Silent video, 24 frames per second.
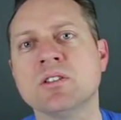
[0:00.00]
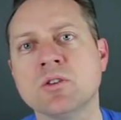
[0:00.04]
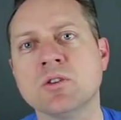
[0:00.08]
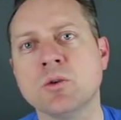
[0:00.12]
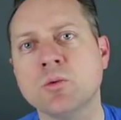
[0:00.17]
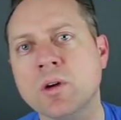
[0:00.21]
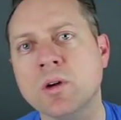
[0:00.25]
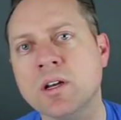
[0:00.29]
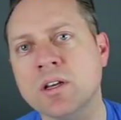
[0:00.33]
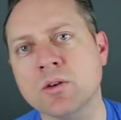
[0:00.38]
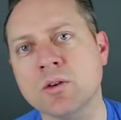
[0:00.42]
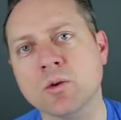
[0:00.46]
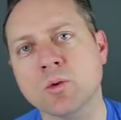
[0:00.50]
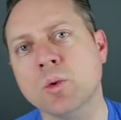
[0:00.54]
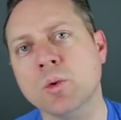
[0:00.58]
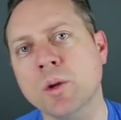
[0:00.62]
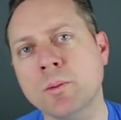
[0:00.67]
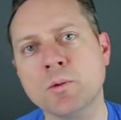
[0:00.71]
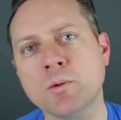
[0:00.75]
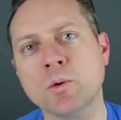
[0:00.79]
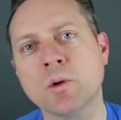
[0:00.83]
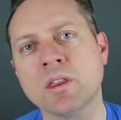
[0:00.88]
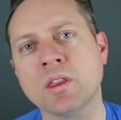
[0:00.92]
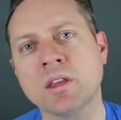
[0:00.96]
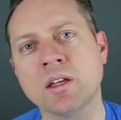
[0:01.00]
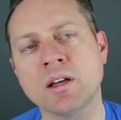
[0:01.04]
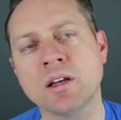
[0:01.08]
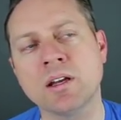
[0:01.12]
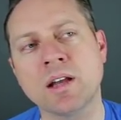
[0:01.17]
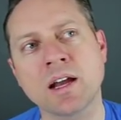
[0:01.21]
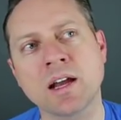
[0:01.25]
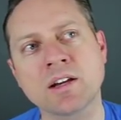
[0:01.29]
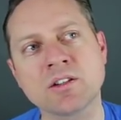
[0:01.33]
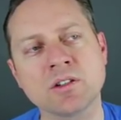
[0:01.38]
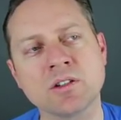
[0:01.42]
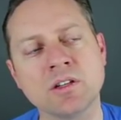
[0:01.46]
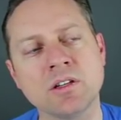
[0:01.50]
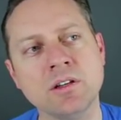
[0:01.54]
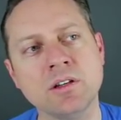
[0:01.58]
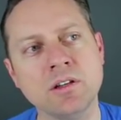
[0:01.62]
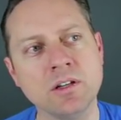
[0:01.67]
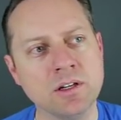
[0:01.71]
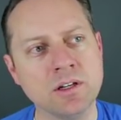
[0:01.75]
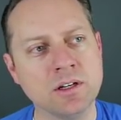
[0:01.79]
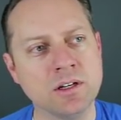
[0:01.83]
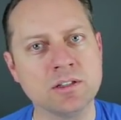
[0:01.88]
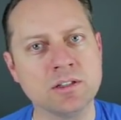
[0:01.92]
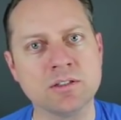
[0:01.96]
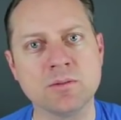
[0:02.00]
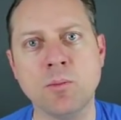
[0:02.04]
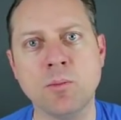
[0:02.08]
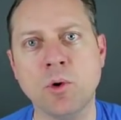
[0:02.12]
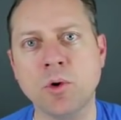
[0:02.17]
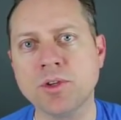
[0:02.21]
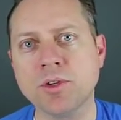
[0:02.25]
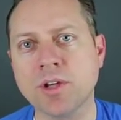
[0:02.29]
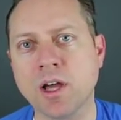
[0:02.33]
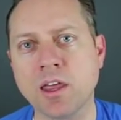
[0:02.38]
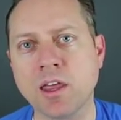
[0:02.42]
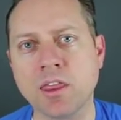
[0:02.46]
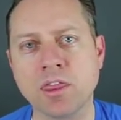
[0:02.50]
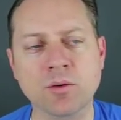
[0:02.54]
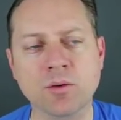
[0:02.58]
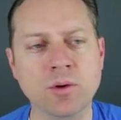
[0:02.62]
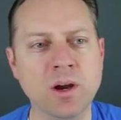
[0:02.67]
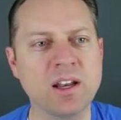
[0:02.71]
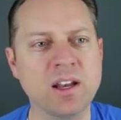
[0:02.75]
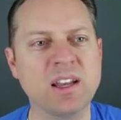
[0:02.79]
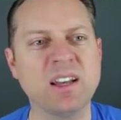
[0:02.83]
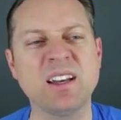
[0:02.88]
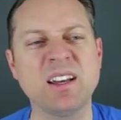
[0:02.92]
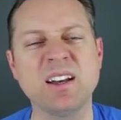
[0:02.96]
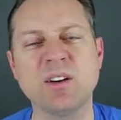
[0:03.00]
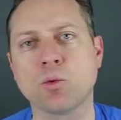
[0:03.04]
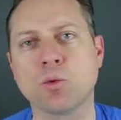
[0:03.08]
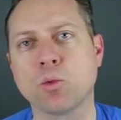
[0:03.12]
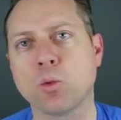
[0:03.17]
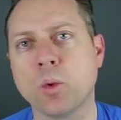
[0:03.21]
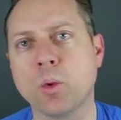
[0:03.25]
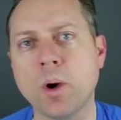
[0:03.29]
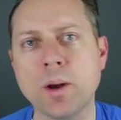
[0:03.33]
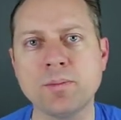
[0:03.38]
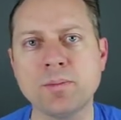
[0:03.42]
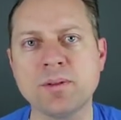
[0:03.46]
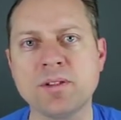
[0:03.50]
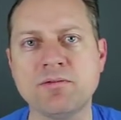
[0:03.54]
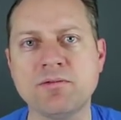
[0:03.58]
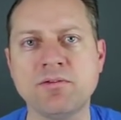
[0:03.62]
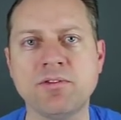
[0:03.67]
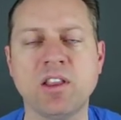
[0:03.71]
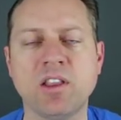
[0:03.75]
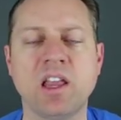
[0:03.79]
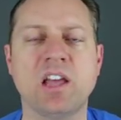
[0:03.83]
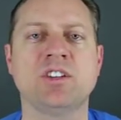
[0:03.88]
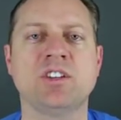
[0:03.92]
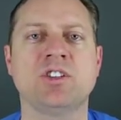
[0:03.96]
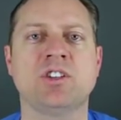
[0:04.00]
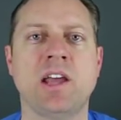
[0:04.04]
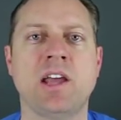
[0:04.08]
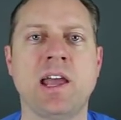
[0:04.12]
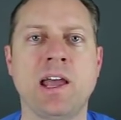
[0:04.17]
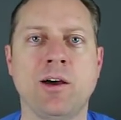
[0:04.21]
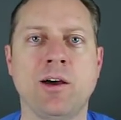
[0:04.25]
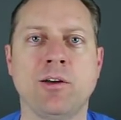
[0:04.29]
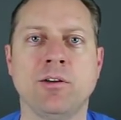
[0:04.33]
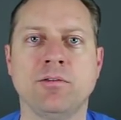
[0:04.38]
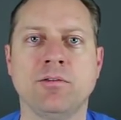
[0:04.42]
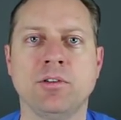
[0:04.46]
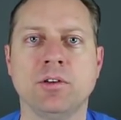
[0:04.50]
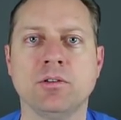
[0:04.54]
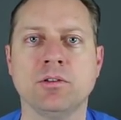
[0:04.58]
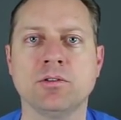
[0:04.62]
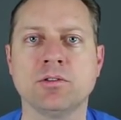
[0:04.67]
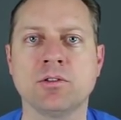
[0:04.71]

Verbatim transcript: So when you're whipped with it, it actually it's multi-threaded and it rips flesh out of you.